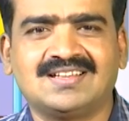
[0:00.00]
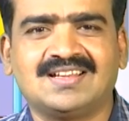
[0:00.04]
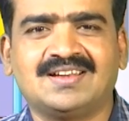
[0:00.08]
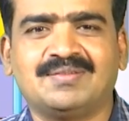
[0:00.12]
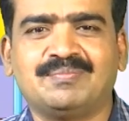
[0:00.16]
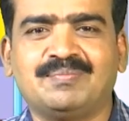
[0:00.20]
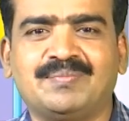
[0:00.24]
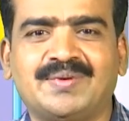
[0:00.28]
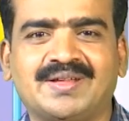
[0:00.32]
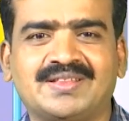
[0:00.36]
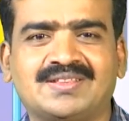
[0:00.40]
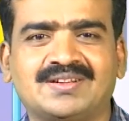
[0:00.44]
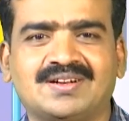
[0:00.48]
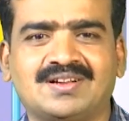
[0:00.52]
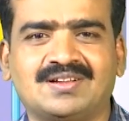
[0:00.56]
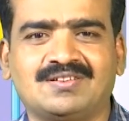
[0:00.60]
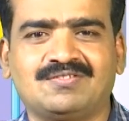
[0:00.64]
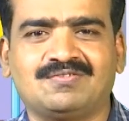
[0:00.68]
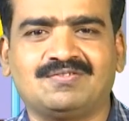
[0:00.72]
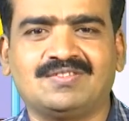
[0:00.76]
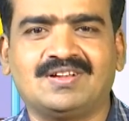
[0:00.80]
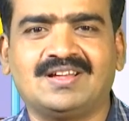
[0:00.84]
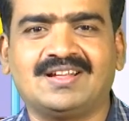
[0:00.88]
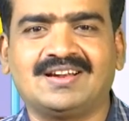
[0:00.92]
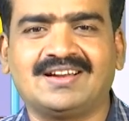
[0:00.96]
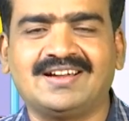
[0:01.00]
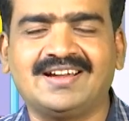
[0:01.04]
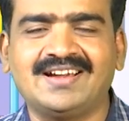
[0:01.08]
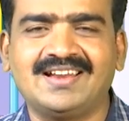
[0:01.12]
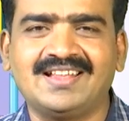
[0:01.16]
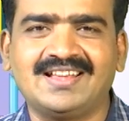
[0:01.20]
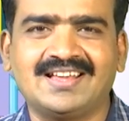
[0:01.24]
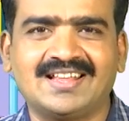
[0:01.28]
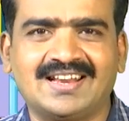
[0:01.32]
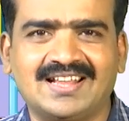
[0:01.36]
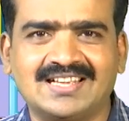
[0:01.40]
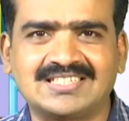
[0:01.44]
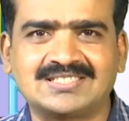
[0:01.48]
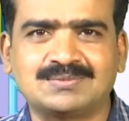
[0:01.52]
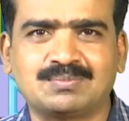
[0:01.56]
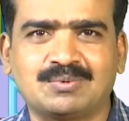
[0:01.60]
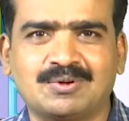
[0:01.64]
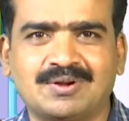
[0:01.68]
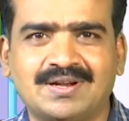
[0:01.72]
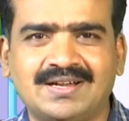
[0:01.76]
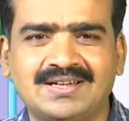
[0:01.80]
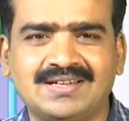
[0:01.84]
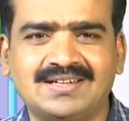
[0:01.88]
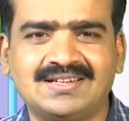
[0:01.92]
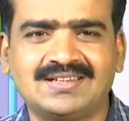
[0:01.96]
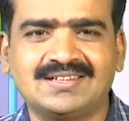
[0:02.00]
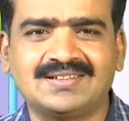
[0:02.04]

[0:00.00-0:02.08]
method of reading an exponent,